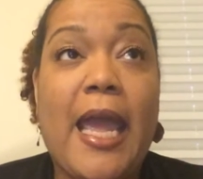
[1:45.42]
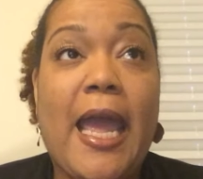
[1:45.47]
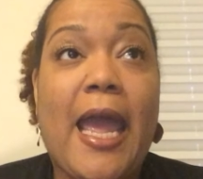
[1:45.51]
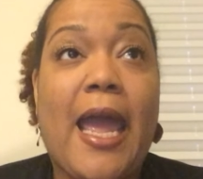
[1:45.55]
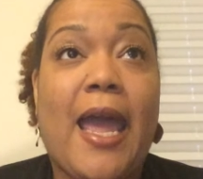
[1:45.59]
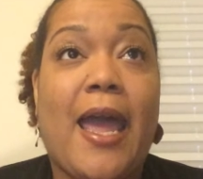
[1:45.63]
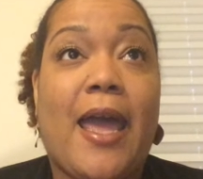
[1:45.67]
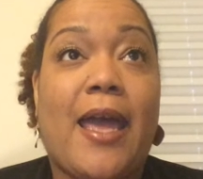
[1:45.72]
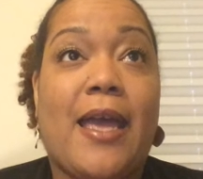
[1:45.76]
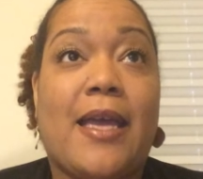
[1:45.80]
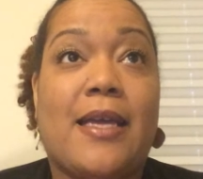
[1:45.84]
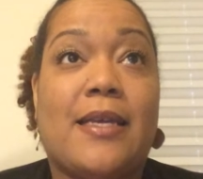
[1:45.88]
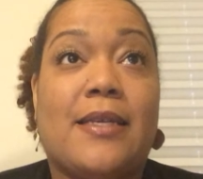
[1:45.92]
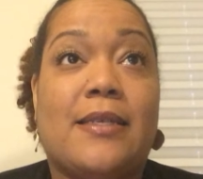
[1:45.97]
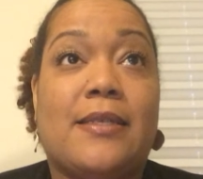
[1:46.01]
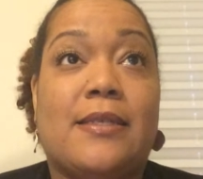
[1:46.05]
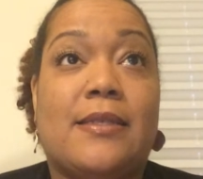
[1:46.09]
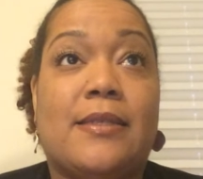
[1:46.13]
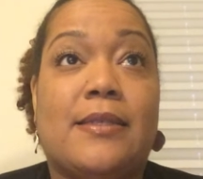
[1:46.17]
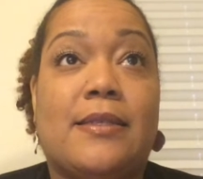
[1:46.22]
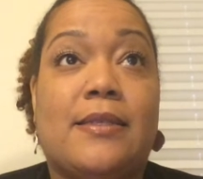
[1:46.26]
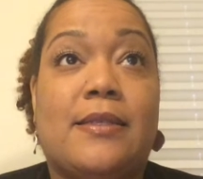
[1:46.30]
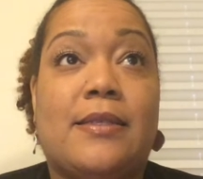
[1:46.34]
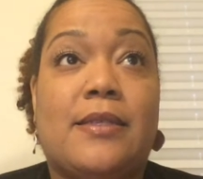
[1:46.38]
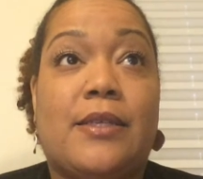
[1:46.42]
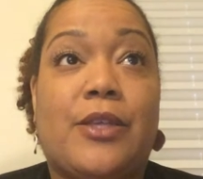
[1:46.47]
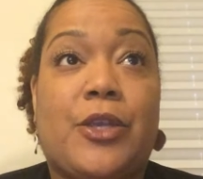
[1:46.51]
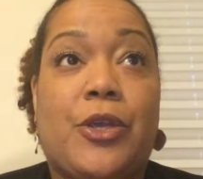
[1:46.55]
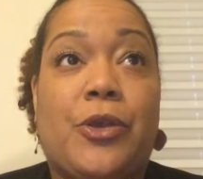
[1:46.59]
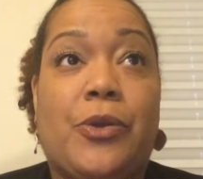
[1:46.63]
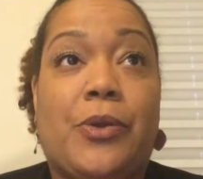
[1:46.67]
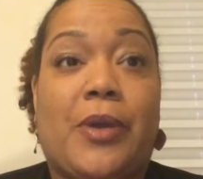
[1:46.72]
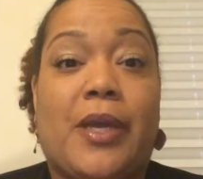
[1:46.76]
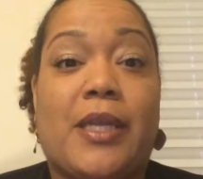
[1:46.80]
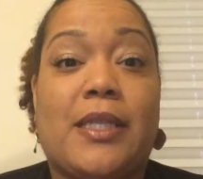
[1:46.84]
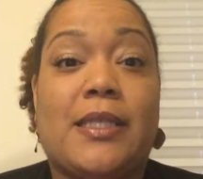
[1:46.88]
And
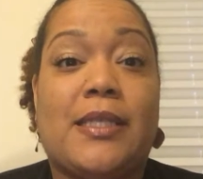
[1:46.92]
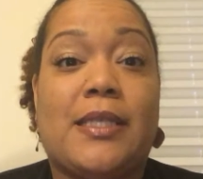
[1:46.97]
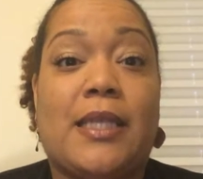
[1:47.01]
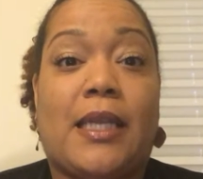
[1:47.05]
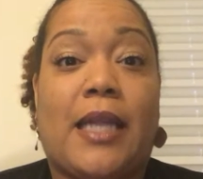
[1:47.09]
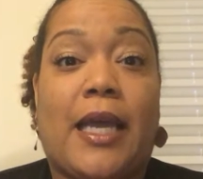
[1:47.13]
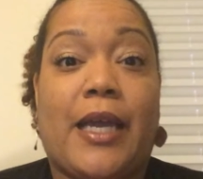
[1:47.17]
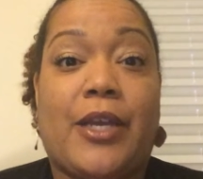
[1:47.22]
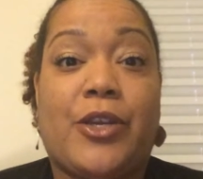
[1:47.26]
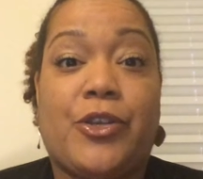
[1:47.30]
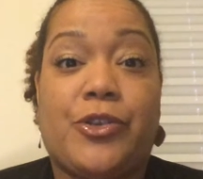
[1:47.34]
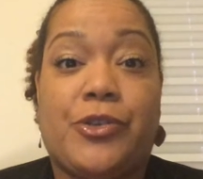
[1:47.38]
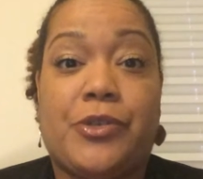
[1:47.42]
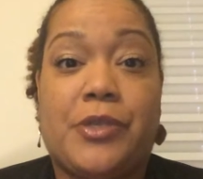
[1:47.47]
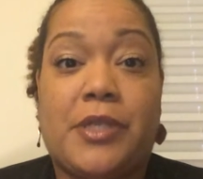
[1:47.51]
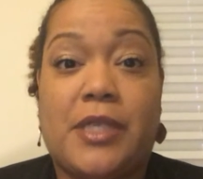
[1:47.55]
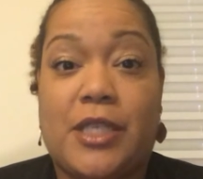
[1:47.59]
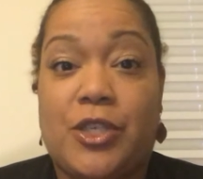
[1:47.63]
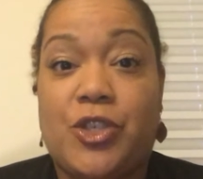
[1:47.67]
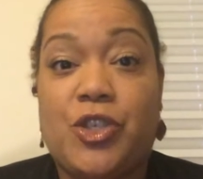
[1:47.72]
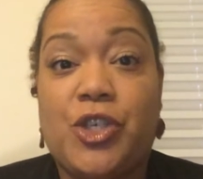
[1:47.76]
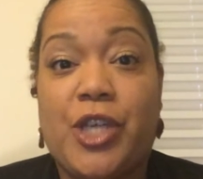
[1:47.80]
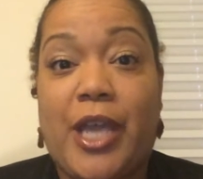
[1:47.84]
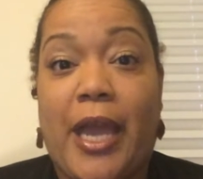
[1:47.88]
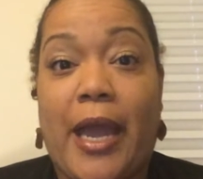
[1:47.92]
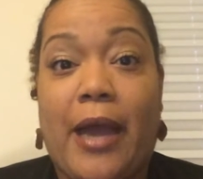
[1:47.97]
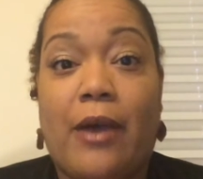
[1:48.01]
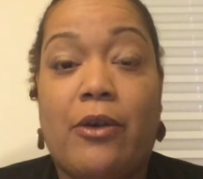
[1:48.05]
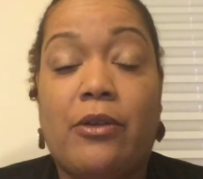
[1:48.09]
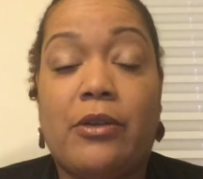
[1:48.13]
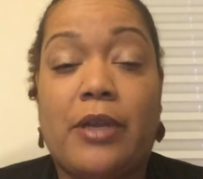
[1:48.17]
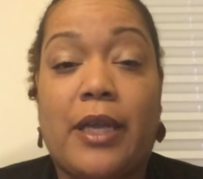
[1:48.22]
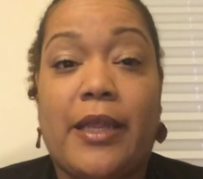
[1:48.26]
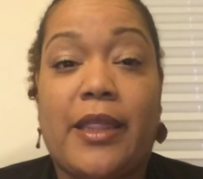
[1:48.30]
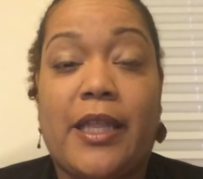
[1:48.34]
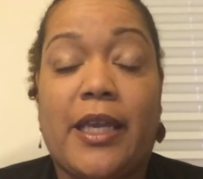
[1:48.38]
you can select your stitch
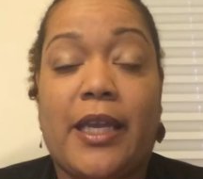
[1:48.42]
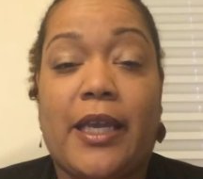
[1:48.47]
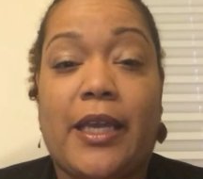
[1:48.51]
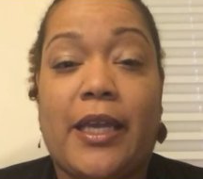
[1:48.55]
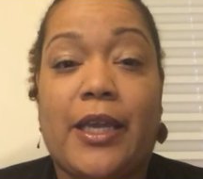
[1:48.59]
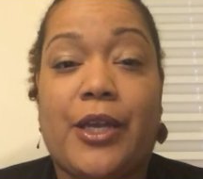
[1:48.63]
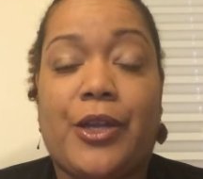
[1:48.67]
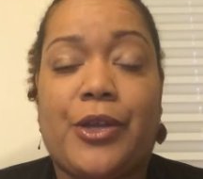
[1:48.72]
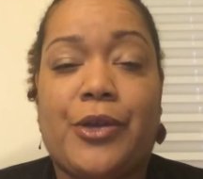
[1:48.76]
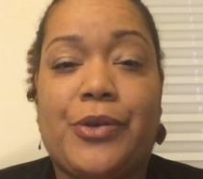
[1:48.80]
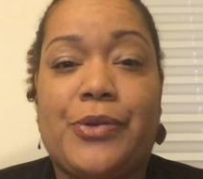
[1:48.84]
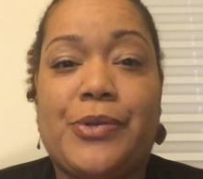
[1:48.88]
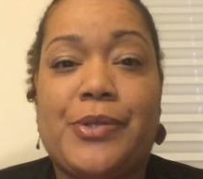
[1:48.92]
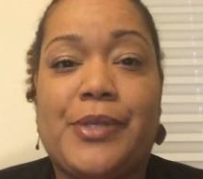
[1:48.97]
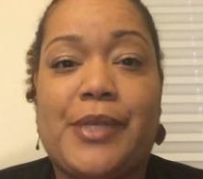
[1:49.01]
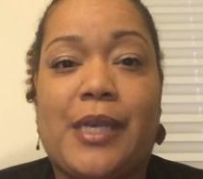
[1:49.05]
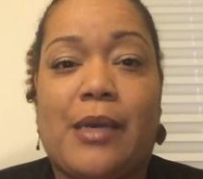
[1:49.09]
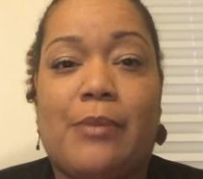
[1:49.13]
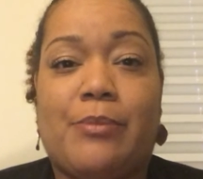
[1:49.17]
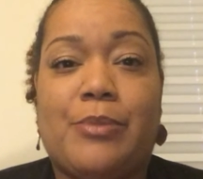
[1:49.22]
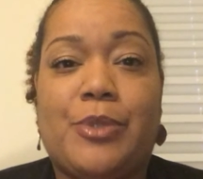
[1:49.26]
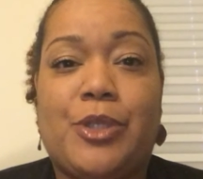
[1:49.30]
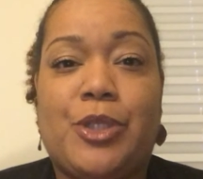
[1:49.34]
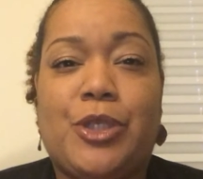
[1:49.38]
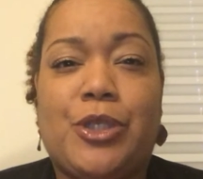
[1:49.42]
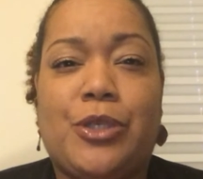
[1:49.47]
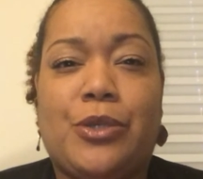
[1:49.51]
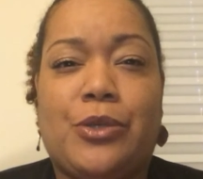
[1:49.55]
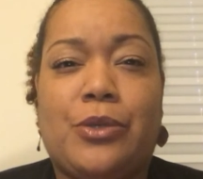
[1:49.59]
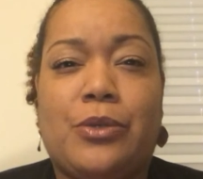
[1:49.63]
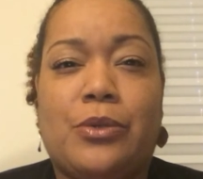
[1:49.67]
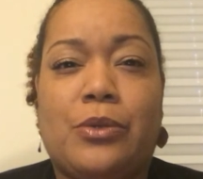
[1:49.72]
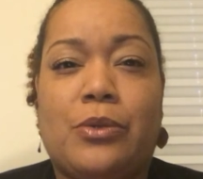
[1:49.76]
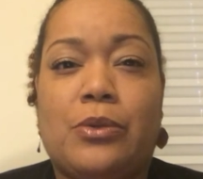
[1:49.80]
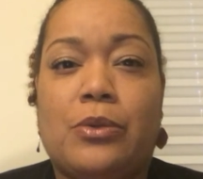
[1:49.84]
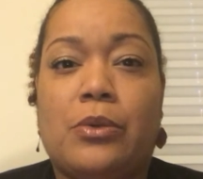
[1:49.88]
count. I think it goes up
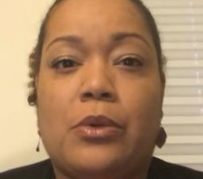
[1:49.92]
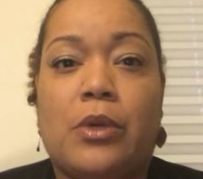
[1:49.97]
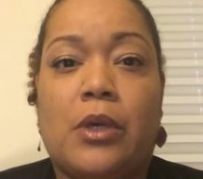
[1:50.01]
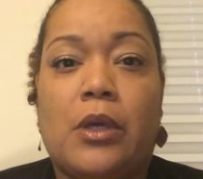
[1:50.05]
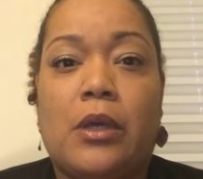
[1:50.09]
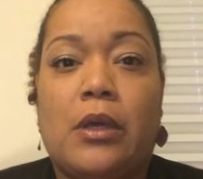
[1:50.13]
to,